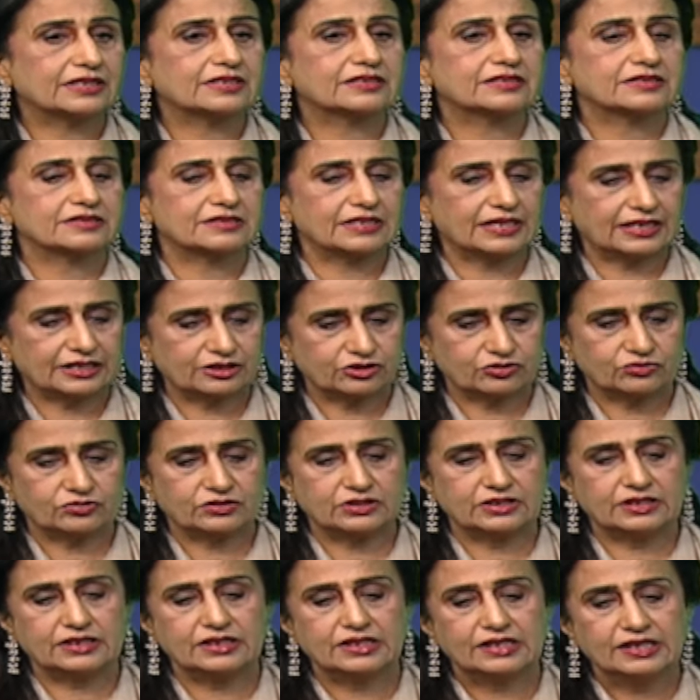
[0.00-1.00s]
It is
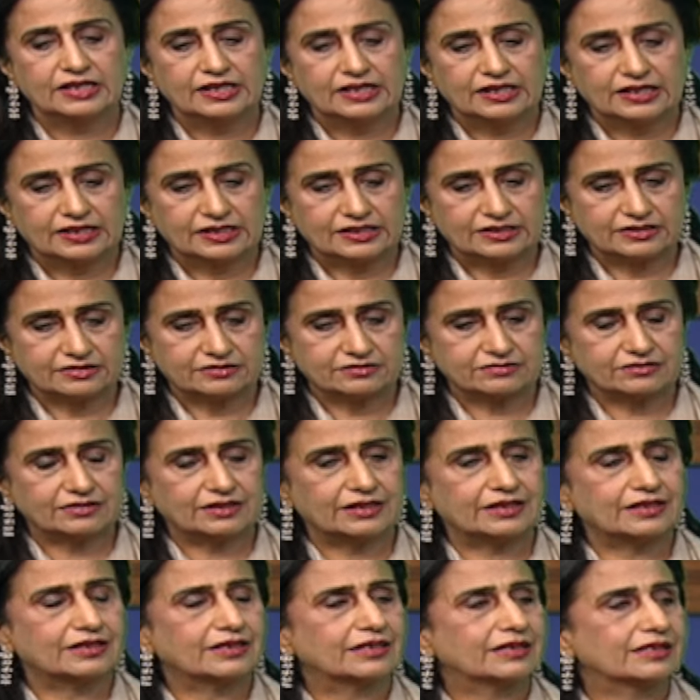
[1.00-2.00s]
actually
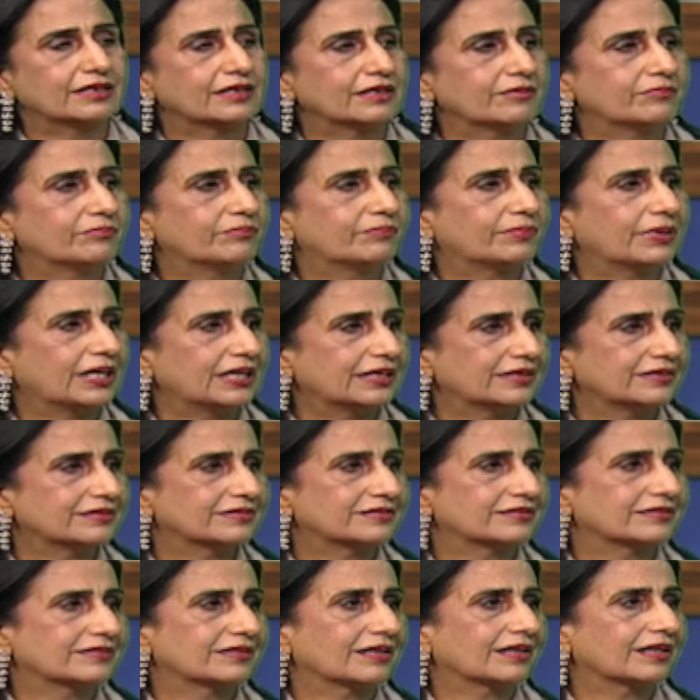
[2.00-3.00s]

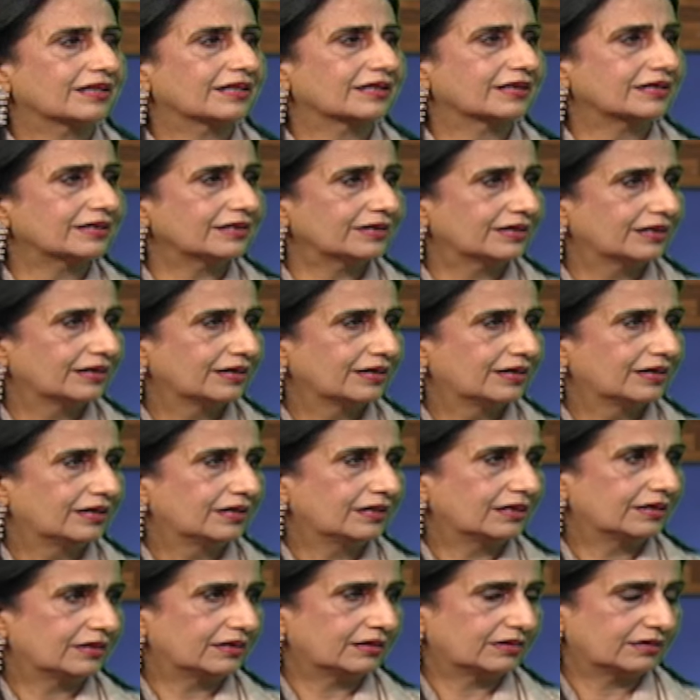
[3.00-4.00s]
Israeli-Palestine
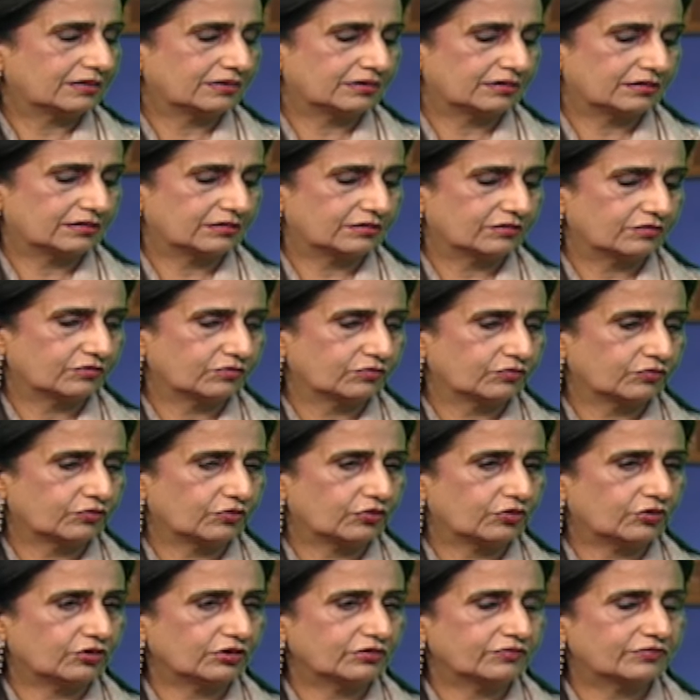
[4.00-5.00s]

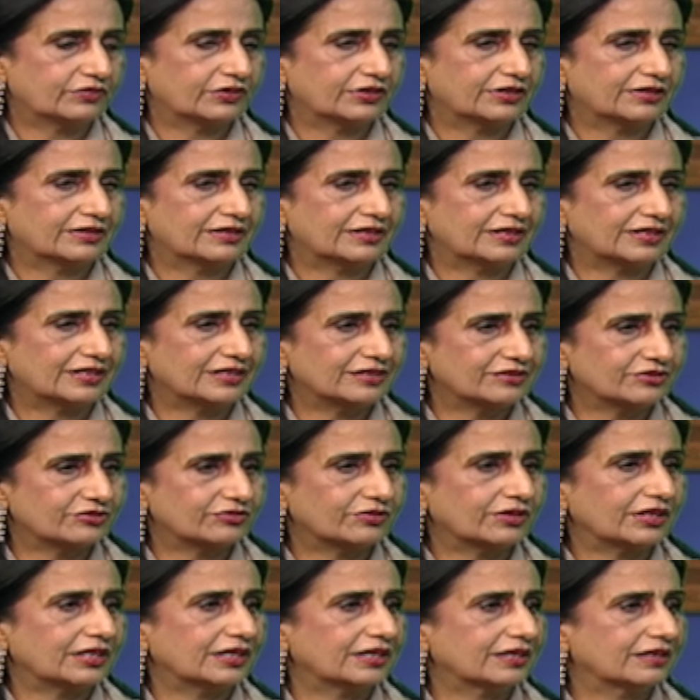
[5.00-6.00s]
war, where
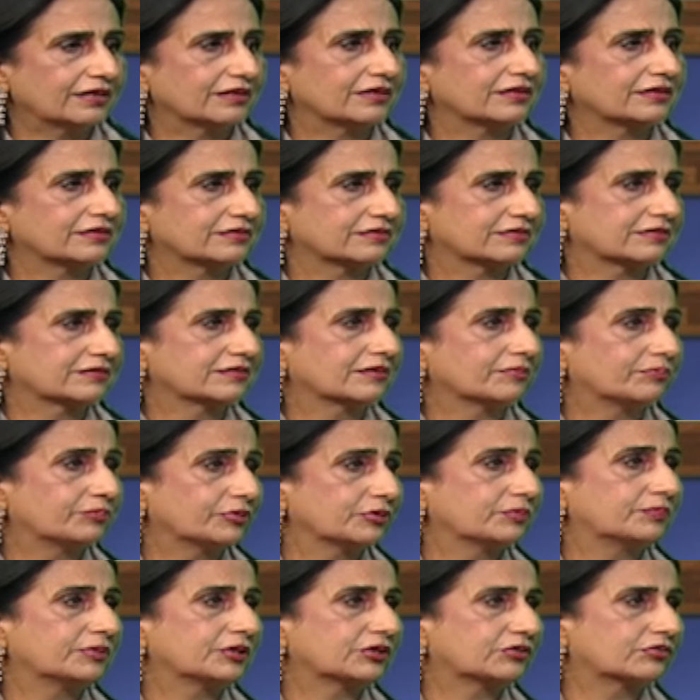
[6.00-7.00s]
Israel is the
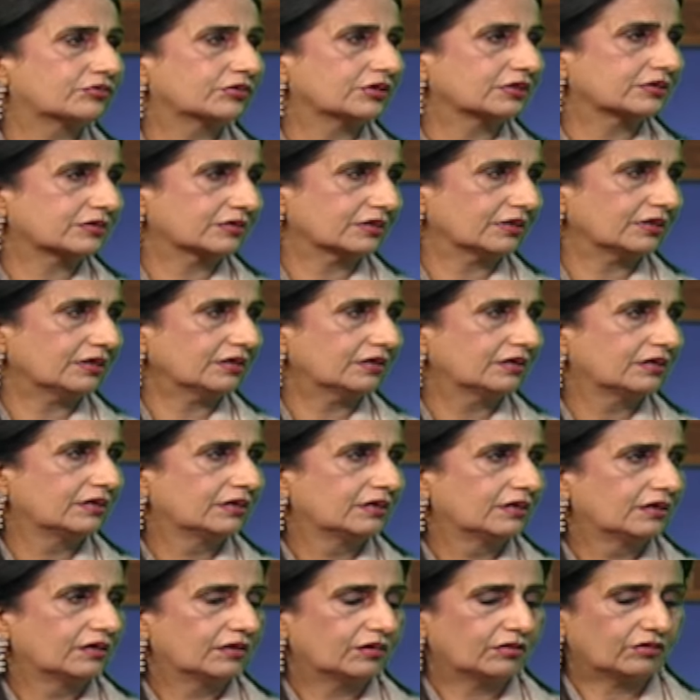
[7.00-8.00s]
perpetrator
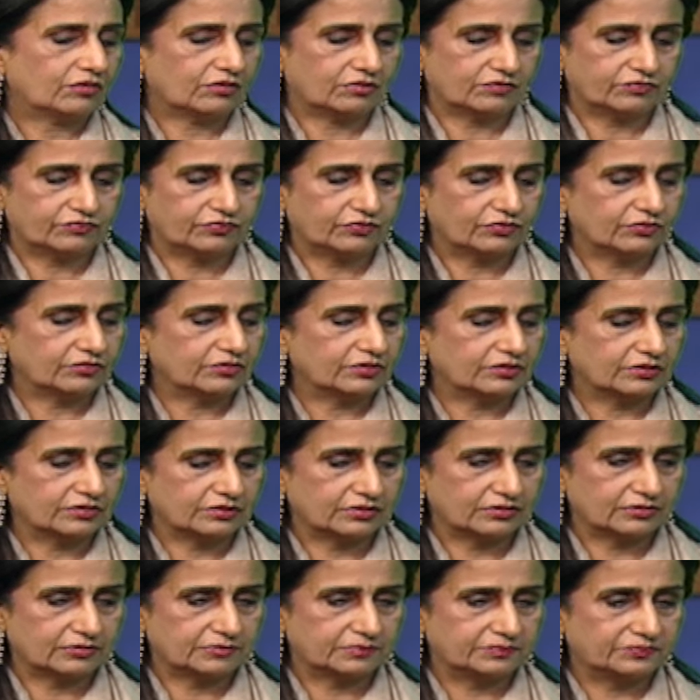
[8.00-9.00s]
of
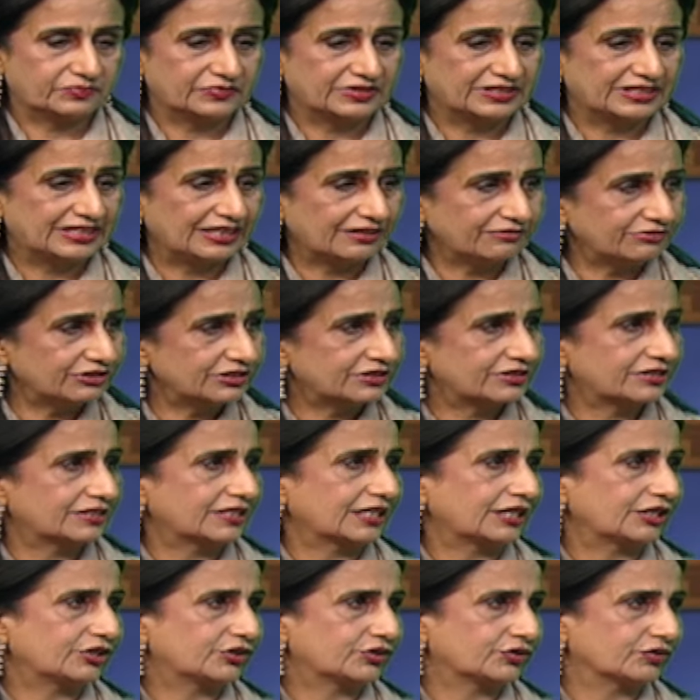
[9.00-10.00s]

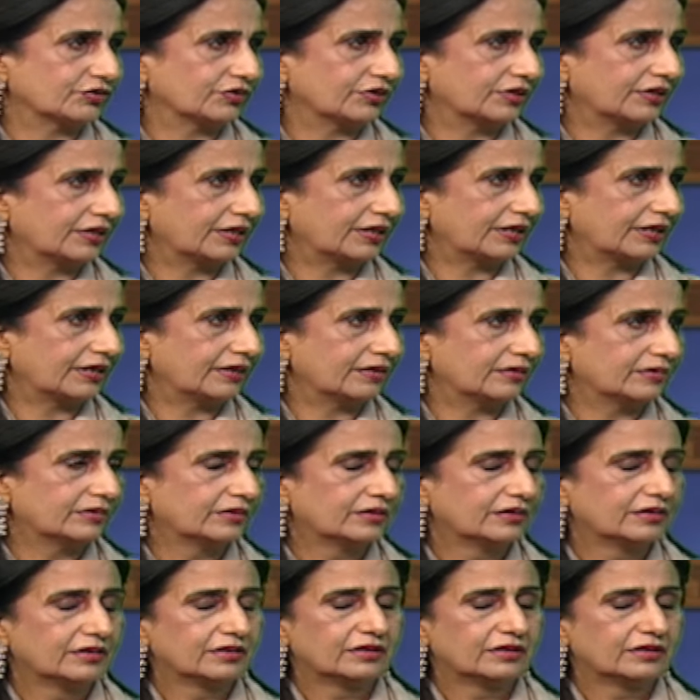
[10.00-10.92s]
devastation there.